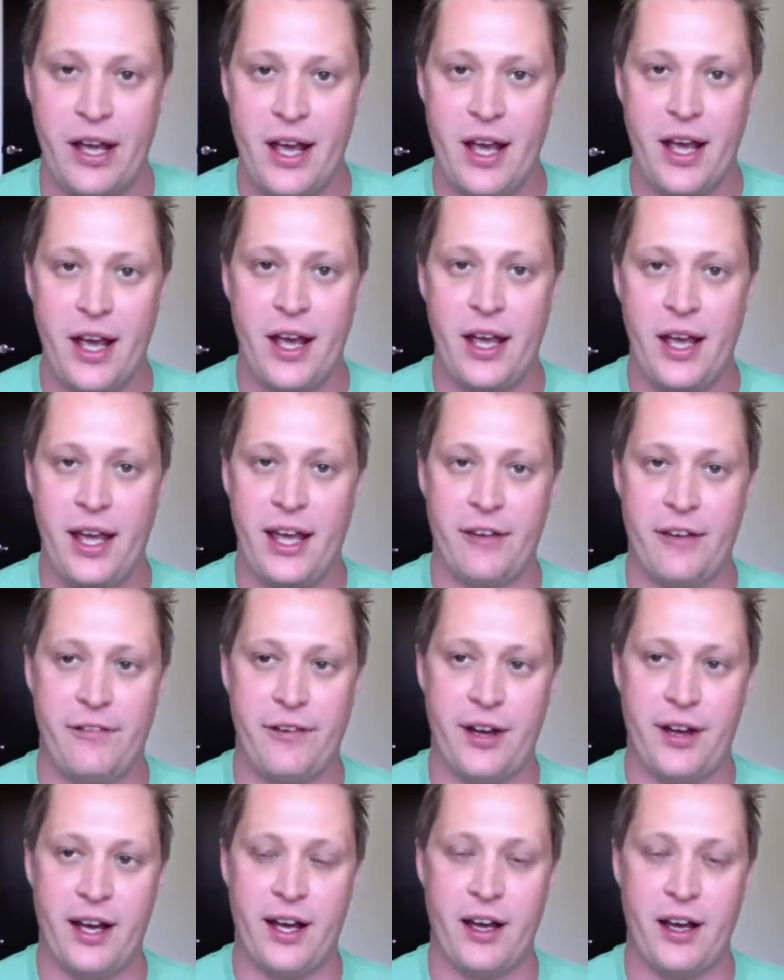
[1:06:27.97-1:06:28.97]
If
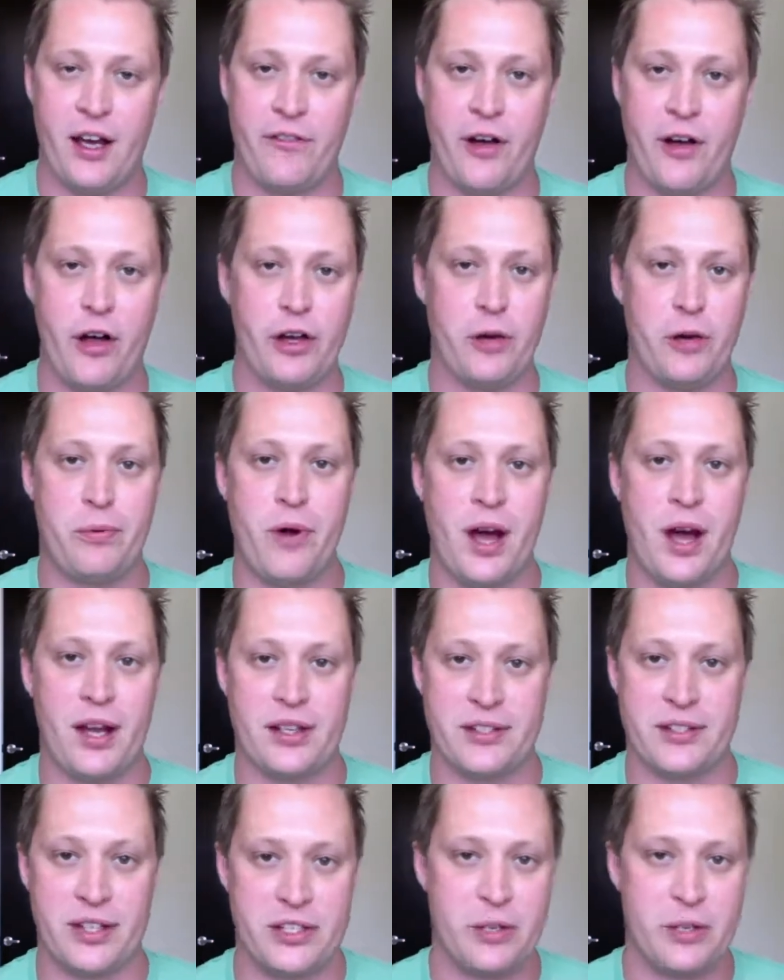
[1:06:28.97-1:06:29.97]
all your products
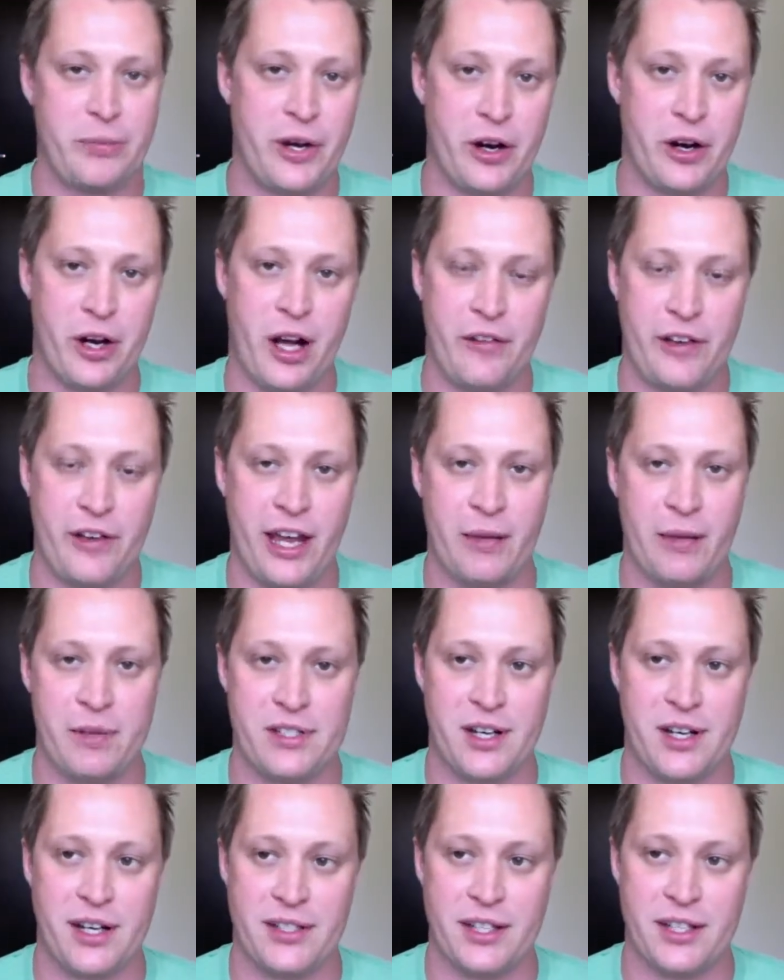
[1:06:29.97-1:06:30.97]
disappeared off
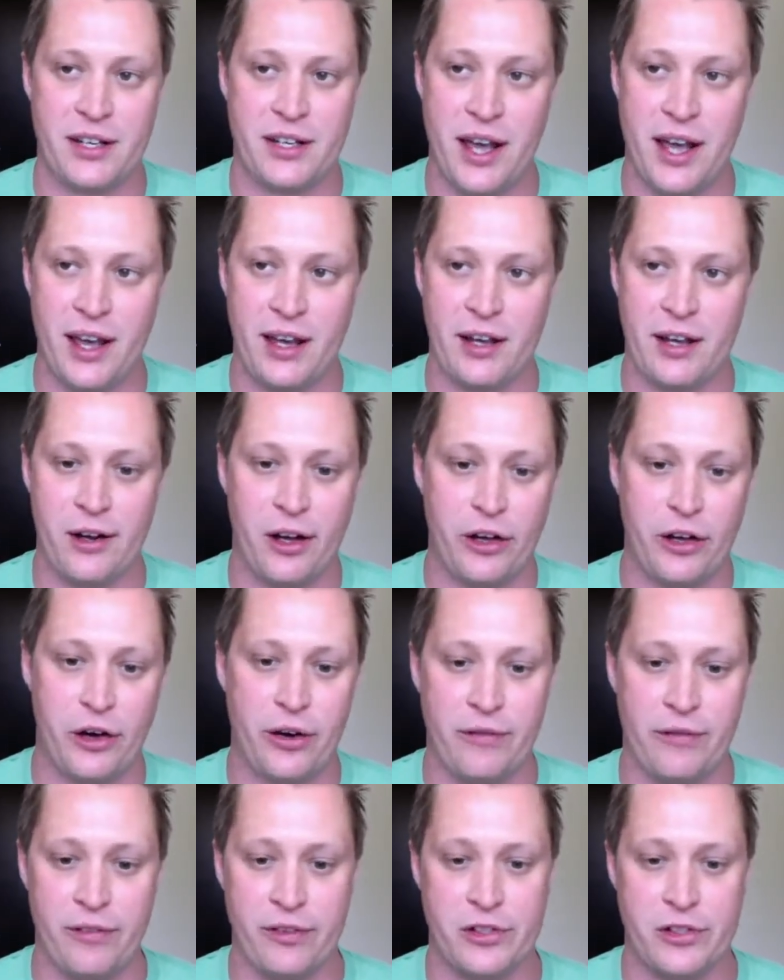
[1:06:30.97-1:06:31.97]
Amazon today and all your
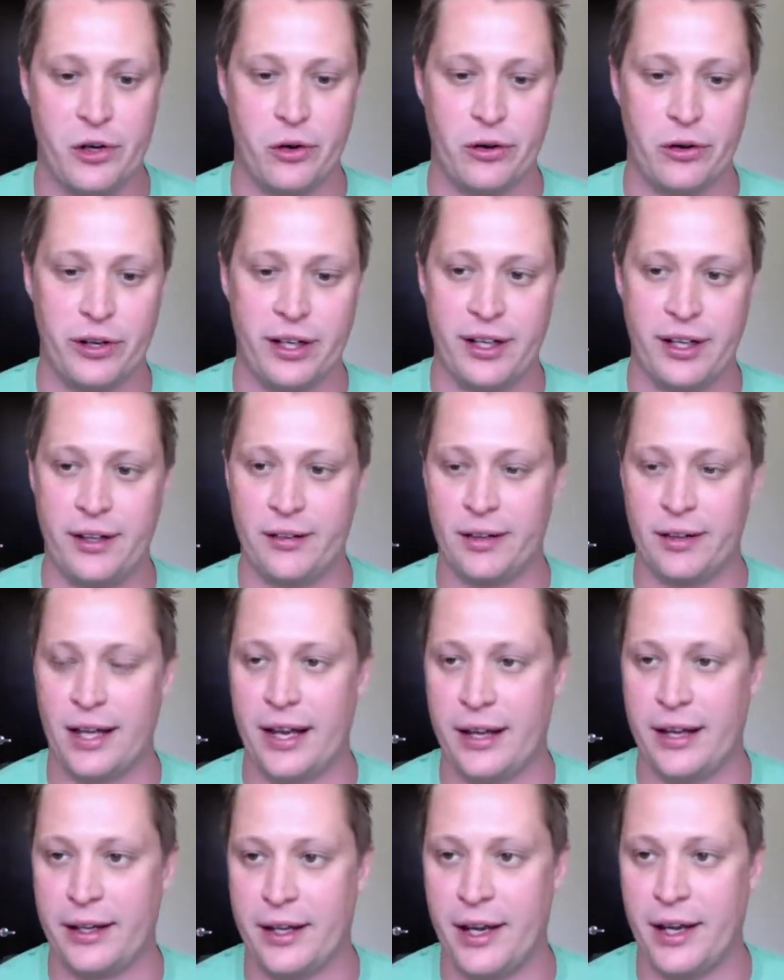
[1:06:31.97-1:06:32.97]
inventory
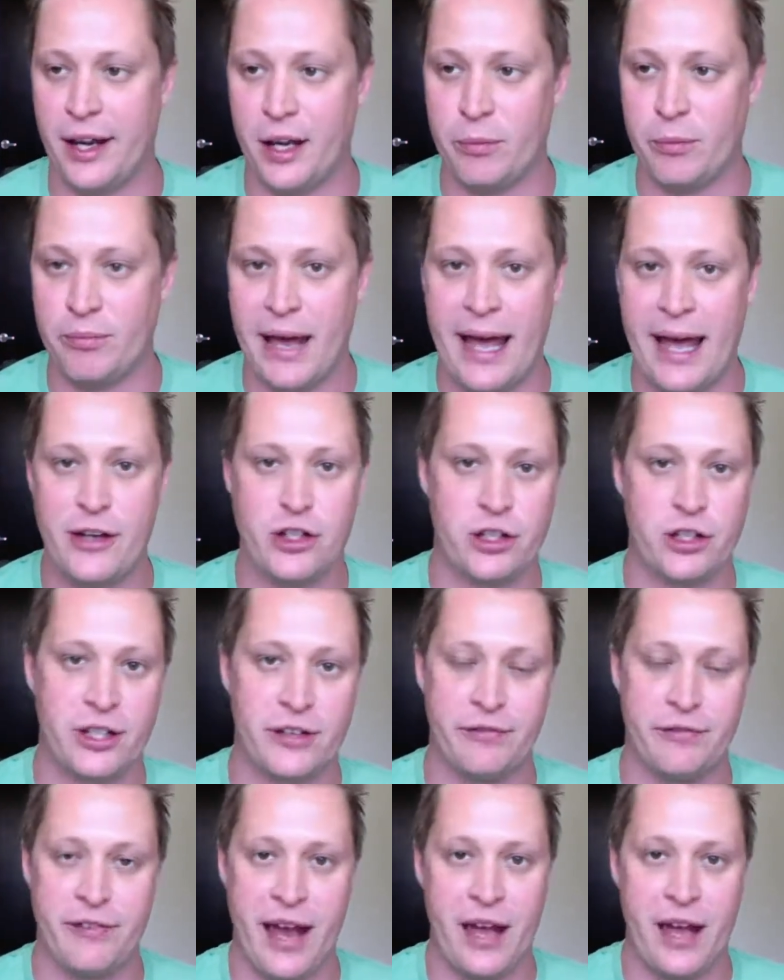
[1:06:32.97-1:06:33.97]
magically
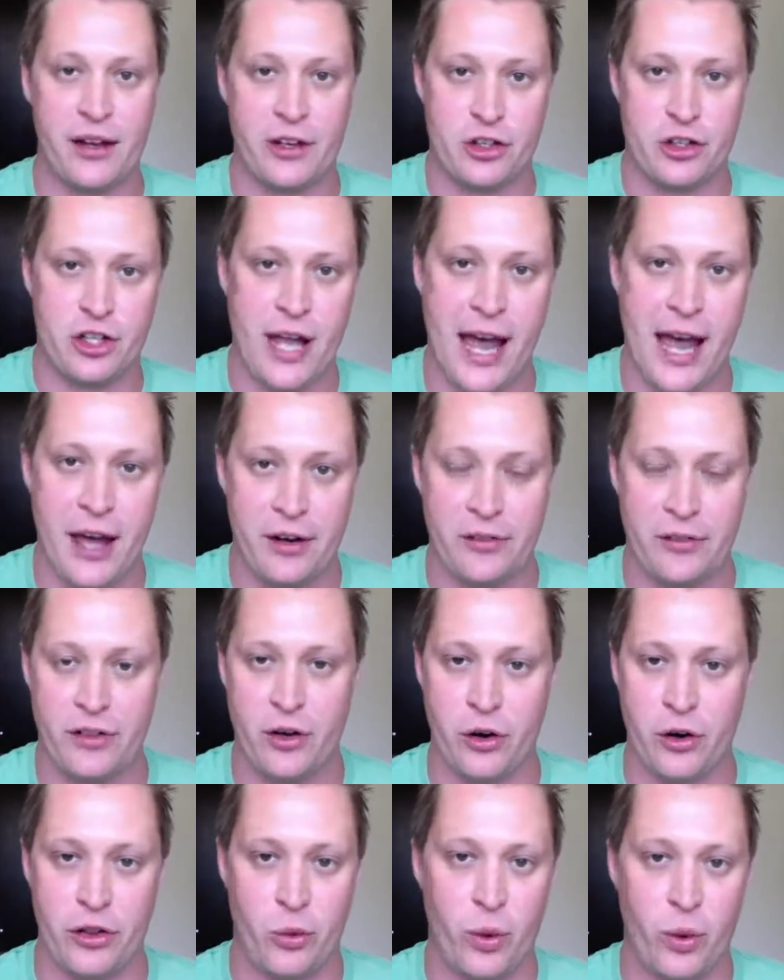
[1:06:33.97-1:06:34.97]
vanished or
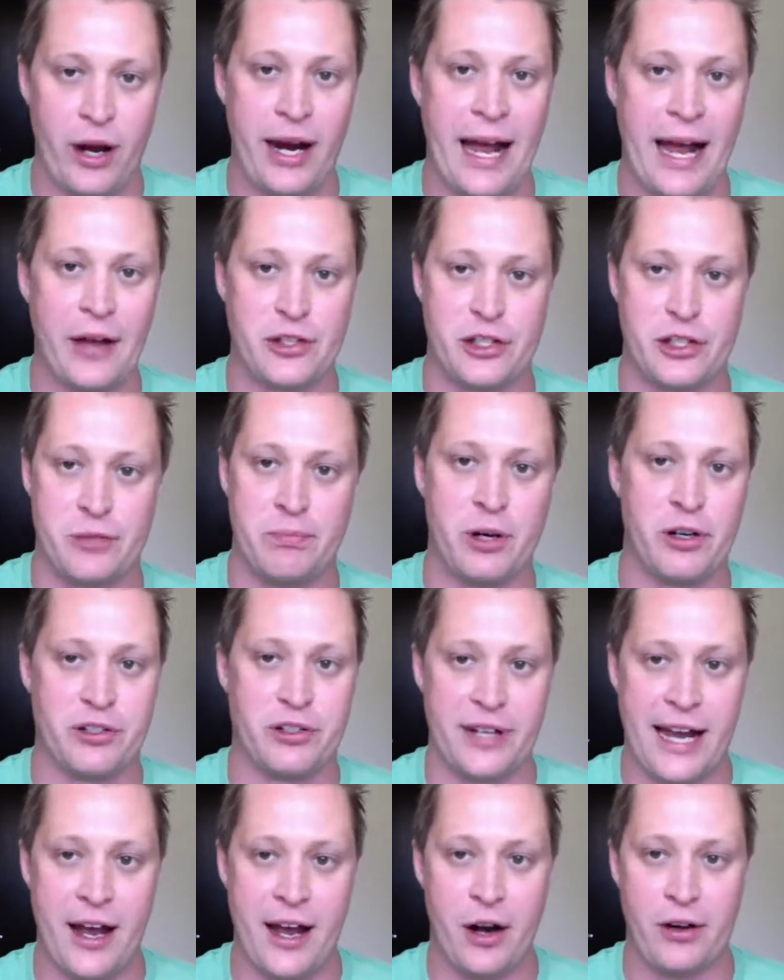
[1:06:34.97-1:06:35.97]
the warehouse was burnt
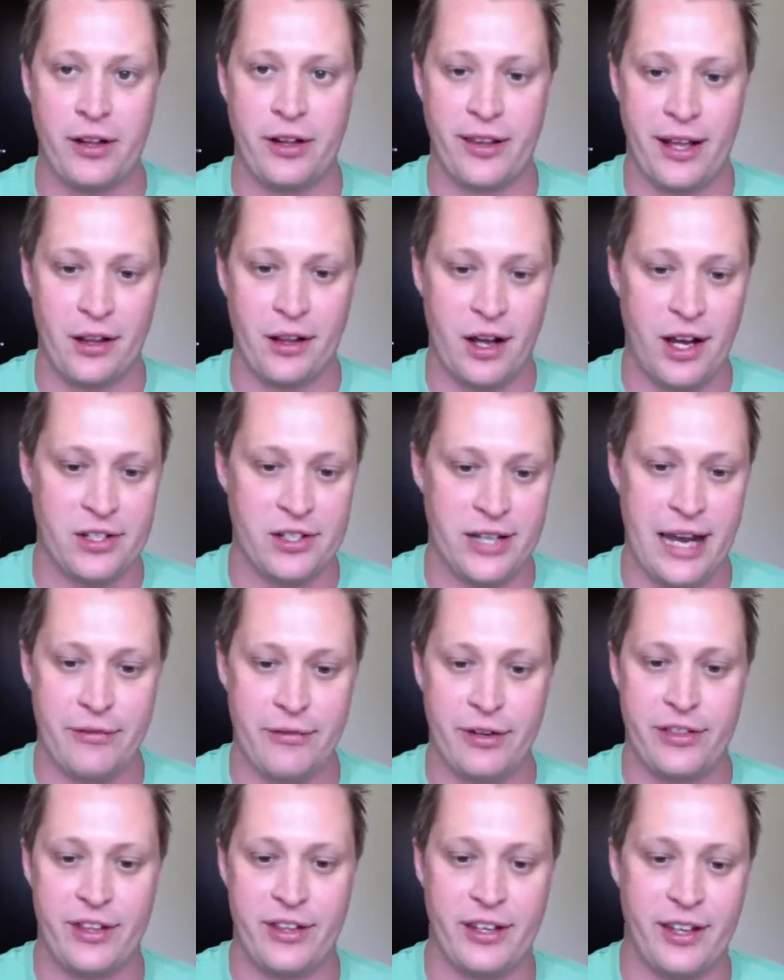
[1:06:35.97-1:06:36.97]
down and they lost
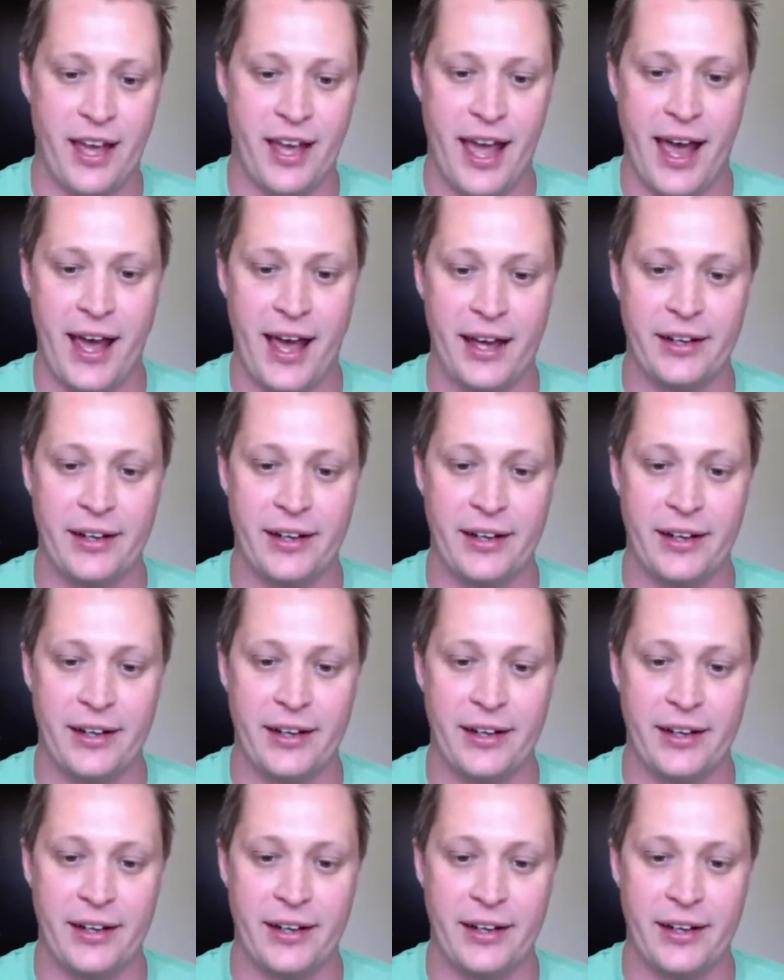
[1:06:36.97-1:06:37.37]
everything you had,